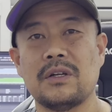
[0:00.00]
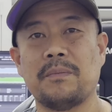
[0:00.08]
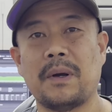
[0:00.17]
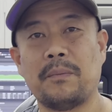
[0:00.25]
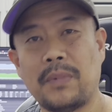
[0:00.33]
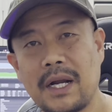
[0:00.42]
of
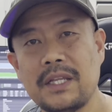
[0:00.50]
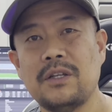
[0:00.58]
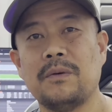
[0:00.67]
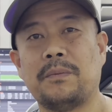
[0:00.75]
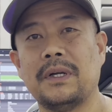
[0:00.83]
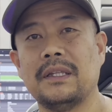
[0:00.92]
a brand
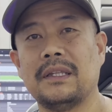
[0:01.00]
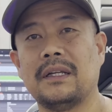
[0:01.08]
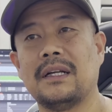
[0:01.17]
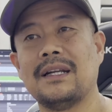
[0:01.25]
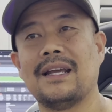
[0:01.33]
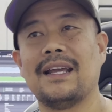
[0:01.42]
new
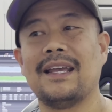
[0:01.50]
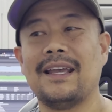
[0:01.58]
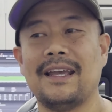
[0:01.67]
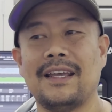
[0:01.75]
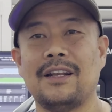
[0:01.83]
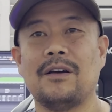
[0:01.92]
printer.
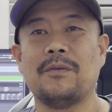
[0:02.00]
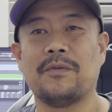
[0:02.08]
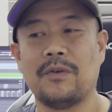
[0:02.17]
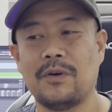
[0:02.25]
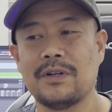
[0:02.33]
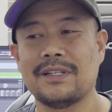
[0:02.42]
And of
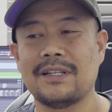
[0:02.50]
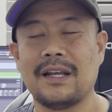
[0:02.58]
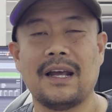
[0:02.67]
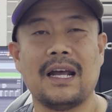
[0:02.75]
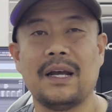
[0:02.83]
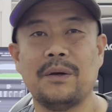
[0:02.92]
course,
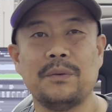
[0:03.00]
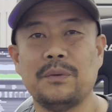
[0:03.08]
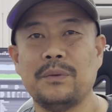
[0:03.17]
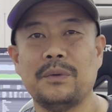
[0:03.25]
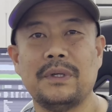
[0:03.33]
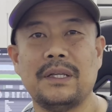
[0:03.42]
I
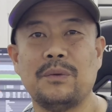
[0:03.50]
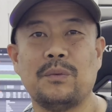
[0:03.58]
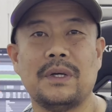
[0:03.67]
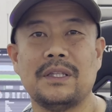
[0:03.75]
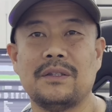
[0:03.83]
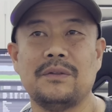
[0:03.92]
wouldn't
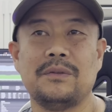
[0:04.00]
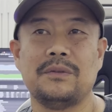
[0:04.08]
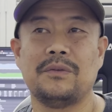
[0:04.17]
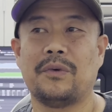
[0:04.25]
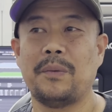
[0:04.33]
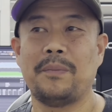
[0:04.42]
want to
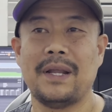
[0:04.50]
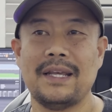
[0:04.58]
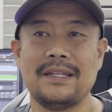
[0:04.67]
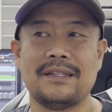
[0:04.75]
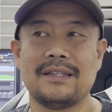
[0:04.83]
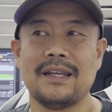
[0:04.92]

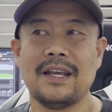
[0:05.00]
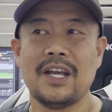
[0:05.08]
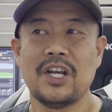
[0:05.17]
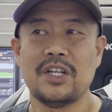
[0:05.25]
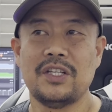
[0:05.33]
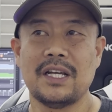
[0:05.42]
replace
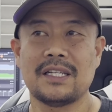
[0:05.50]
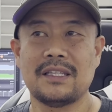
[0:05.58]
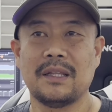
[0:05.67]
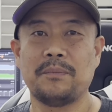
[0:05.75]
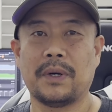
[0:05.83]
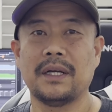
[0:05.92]
just
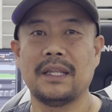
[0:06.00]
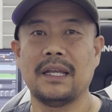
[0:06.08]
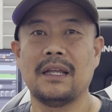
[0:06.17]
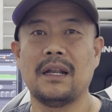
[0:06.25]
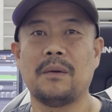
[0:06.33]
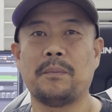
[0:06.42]
that
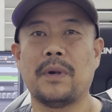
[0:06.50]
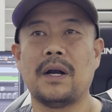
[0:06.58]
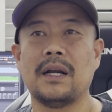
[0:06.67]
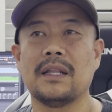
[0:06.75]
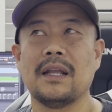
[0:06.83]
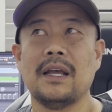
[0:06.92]
particular
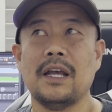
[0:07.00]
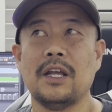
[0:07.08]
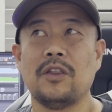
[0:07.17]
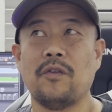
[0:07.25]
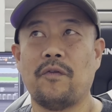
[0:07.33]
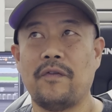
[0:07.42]
part
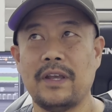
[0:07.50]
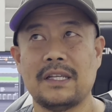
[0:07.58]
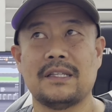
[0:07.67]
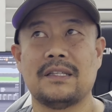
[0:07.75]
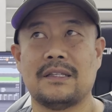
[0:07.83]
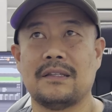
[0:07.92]
to
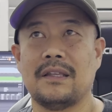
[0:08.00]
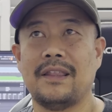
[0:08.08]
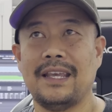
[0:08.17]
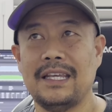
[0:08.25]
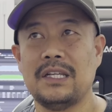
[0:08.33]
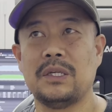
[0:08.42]
fix
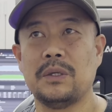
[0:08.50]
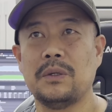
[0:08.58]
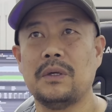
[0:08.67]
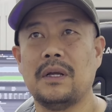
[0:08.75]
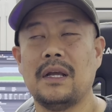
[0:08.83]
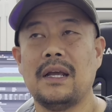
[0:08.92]
the issue.
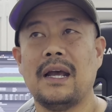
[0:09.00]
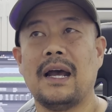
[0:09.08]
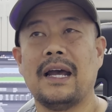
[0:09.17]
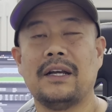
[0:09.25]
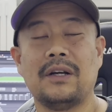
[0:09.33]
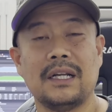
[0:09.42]

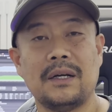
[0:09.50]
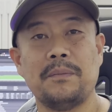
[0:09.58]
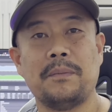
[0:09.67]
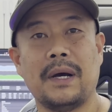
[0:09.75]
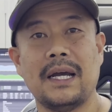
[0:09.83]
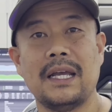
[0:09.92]
I'd rather
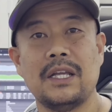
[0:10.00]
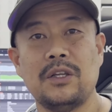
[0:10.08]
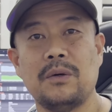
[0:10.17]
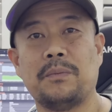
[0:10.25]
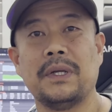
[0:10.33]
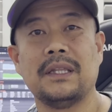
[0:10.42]
buy a
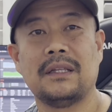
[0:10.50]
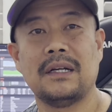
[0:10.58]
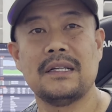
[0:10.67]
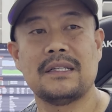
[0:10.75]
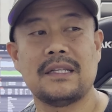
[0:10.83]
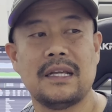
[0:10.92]
new printer
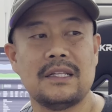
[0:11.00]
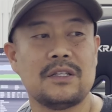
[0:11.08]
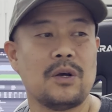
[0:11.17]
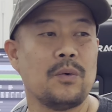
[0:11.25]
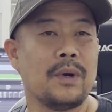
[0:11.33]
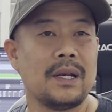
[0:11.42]
instead.
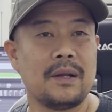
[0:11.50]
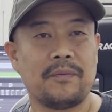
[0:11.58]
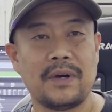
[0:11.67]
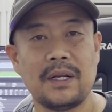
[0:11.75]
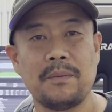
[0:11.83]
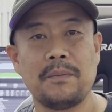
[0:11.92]
So when a
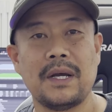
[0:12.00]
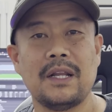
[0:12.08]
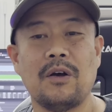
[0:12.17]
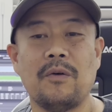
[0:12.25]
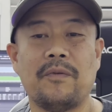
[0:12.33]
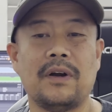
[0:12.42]
friend of mine
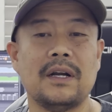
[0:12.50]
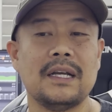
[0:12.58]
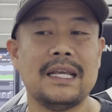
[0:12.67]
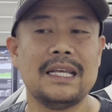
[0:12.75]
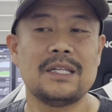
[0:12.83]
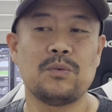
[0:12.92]
offered
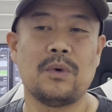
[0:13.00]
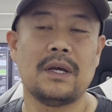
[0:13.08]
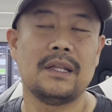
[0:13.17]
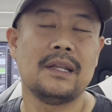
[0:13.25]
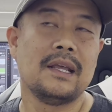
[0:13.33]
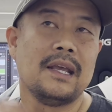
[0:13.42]
his one,